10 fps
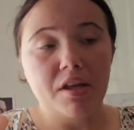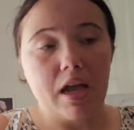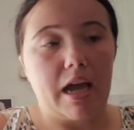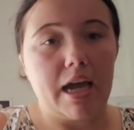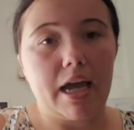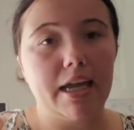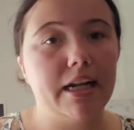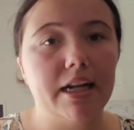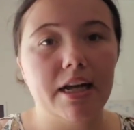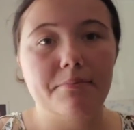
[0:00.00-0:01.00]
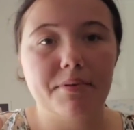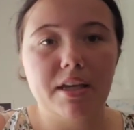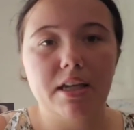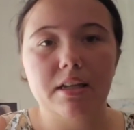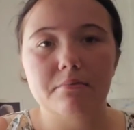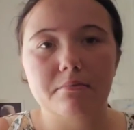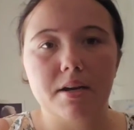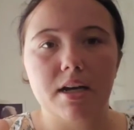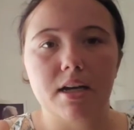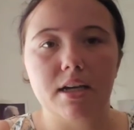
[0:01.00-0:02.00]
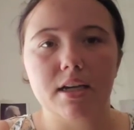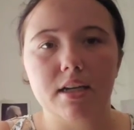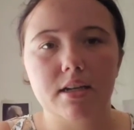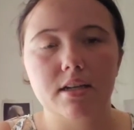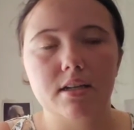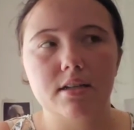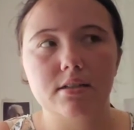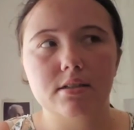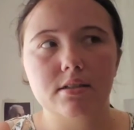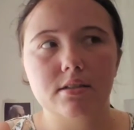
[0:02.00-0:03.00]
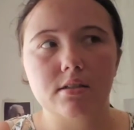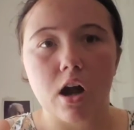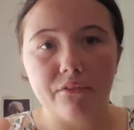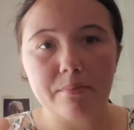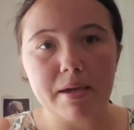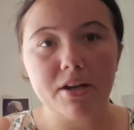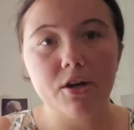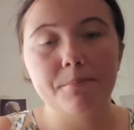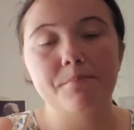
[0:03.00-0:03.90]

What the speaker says: I heat it up in my coffee maker,